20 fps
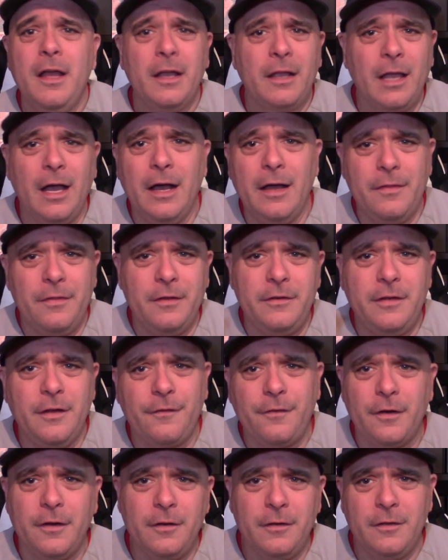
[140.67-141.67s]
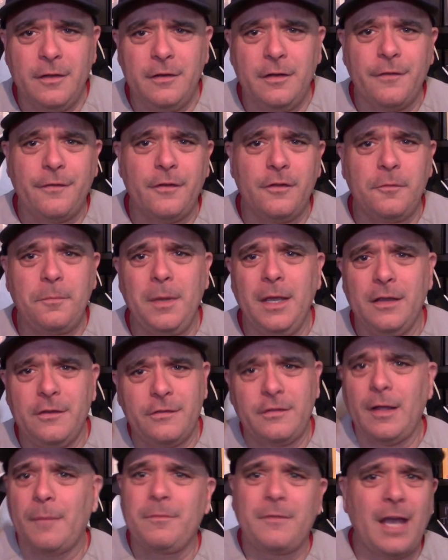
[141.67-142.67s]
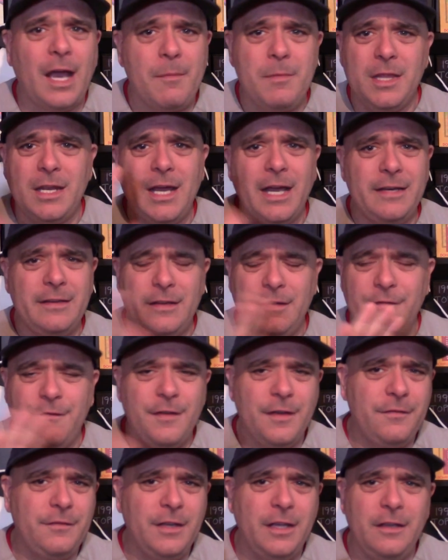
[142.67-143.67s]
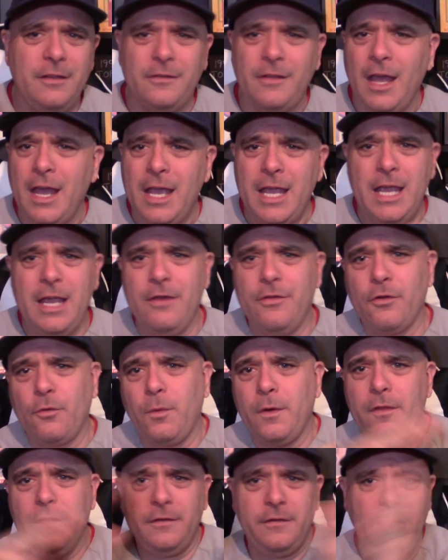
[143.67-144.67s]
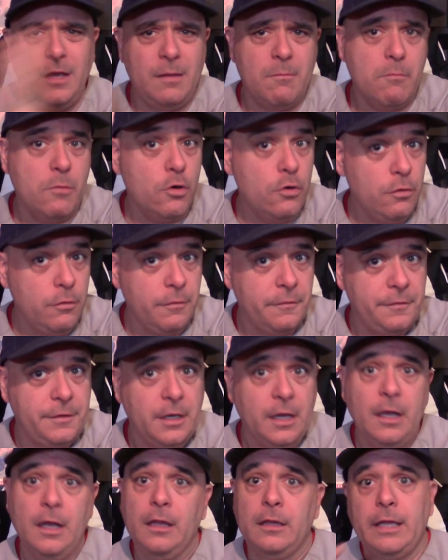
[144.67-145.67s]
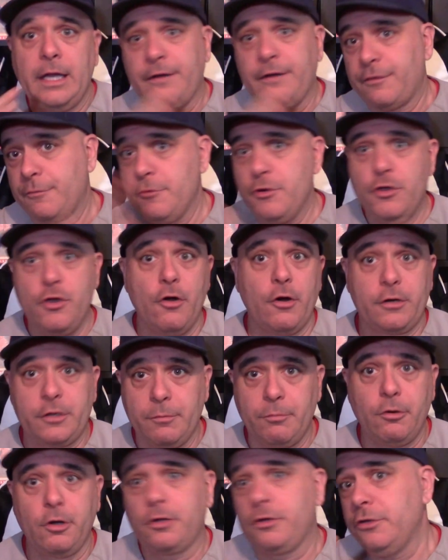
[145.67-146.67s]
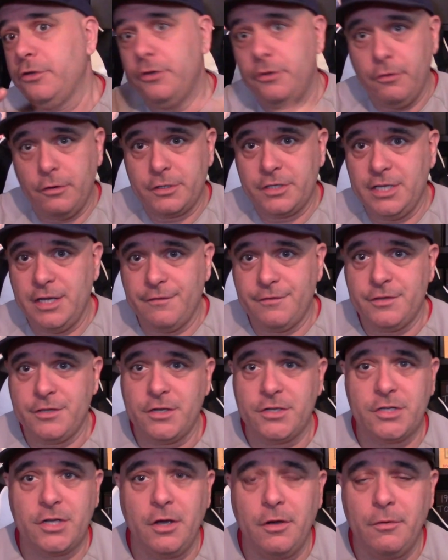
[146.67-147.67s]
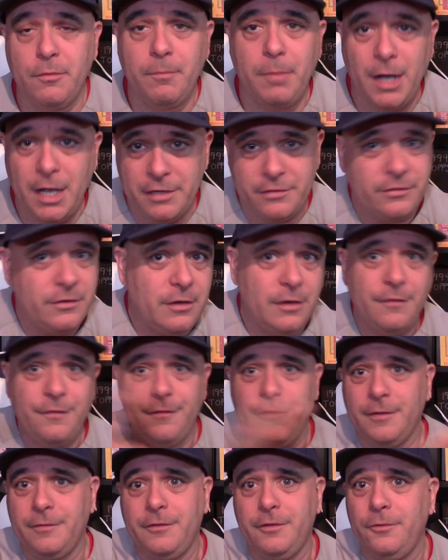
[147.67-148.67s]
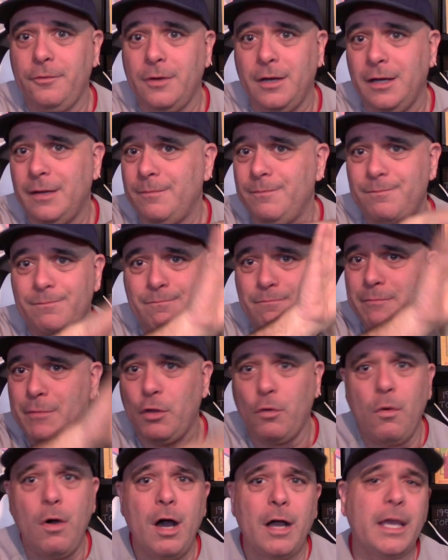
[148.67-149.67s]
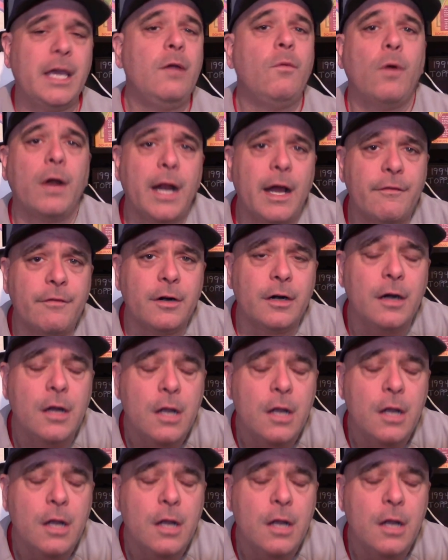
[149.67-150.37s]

The difference being sometime in the 1950s, either when the team moved, like from New York to Brooklyn, New York to San Francisco, Boston to Milwaukee, whatever,